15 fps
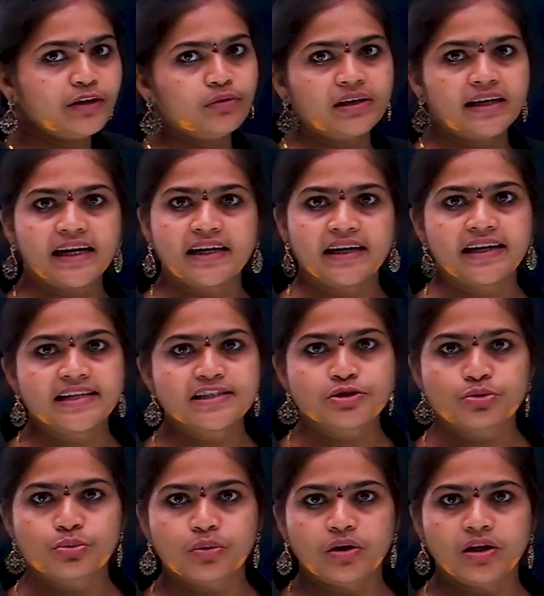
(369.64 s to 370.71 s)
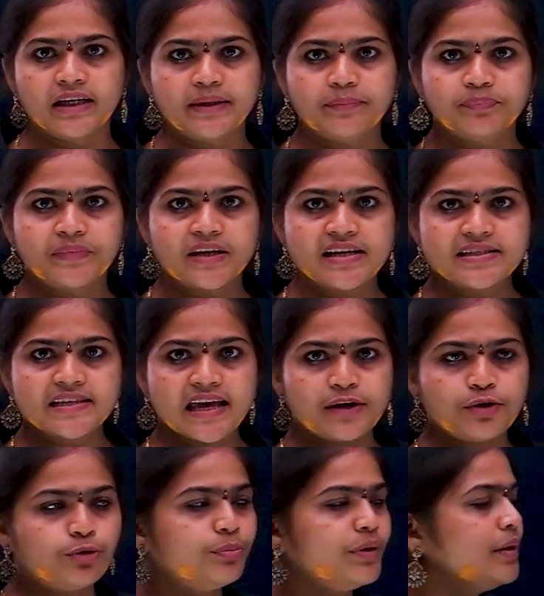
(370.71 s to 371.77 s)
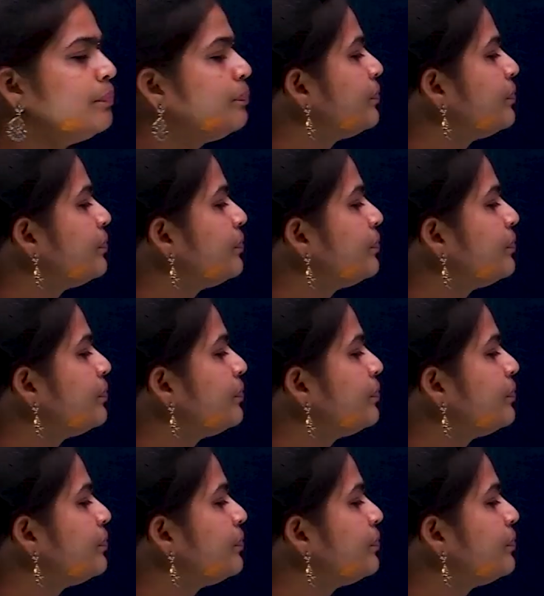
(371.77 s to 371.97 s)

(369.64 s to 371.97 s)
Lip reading: you will get it as 2 only. Yes or no, ma?